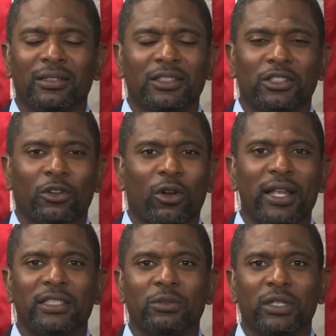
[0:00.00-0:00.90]
just
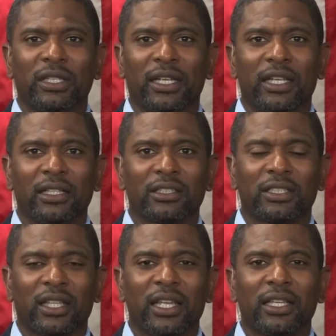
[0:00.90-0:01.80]
crazy,
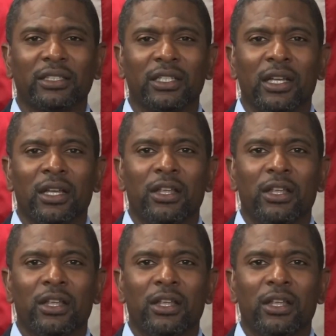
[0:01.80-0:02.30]
ridiculous things.